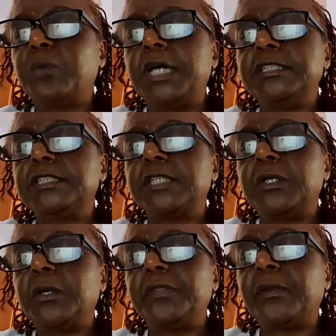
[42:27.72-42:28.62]
ones
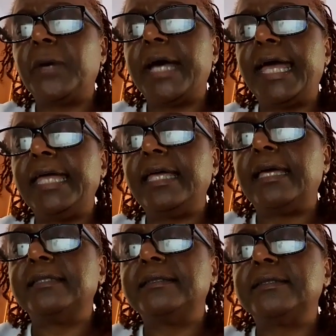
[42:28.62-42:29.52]
along the way.
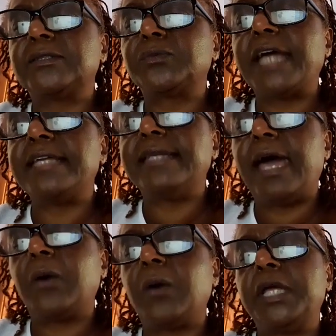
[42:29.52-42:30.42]
And right
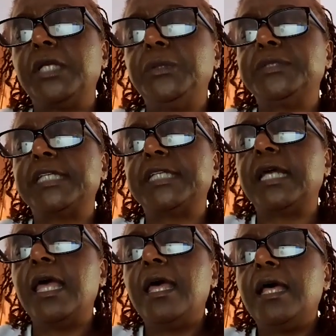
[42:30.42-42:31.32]
now we're losing
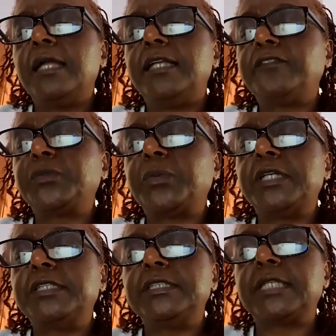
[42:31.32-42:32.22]
loved
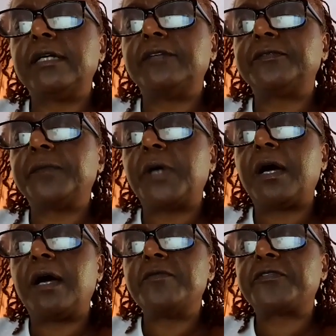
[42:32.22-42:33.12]
ones
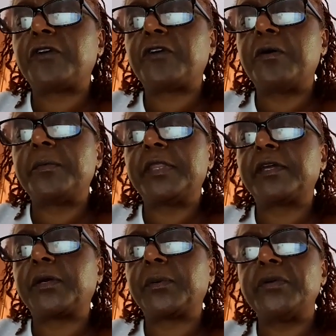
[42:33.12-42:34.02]
from the
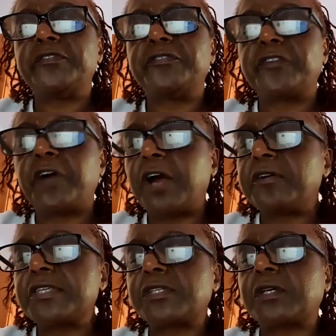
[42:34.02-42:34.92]

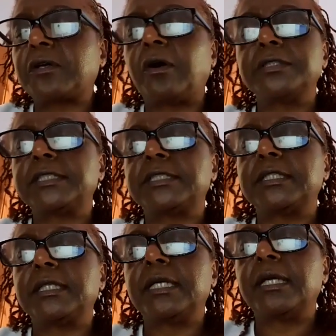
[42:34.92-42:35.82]
coronavirus
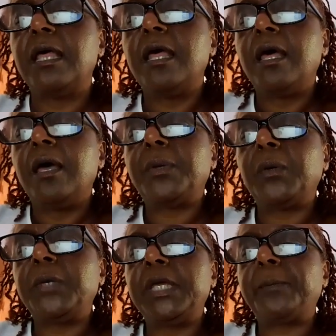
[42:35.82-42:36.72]
constantly.
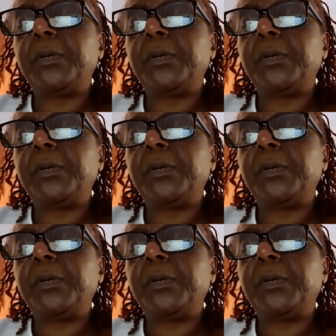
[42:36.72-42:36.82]
But we